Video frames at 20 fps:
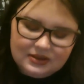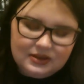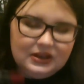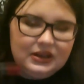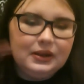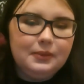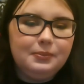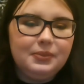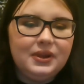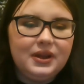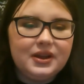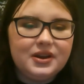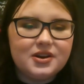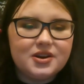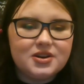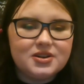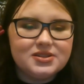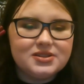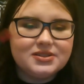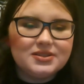lip
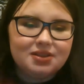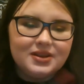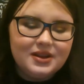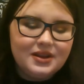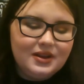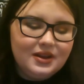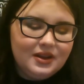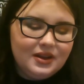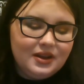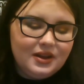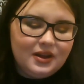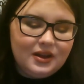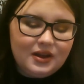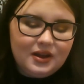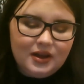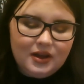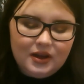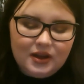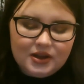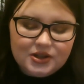liners.
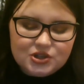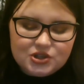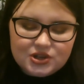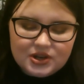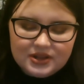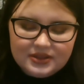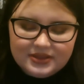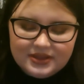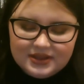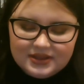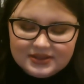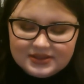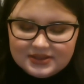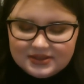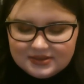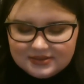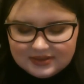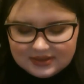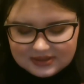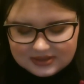I tried
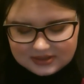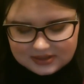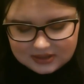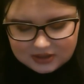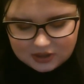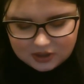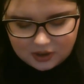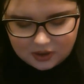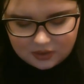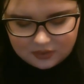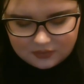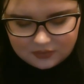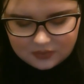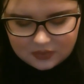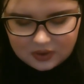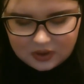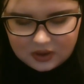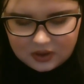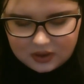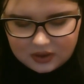these this year.
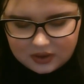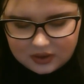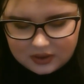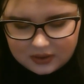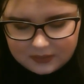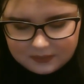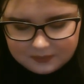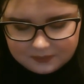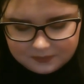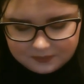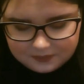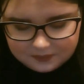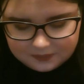They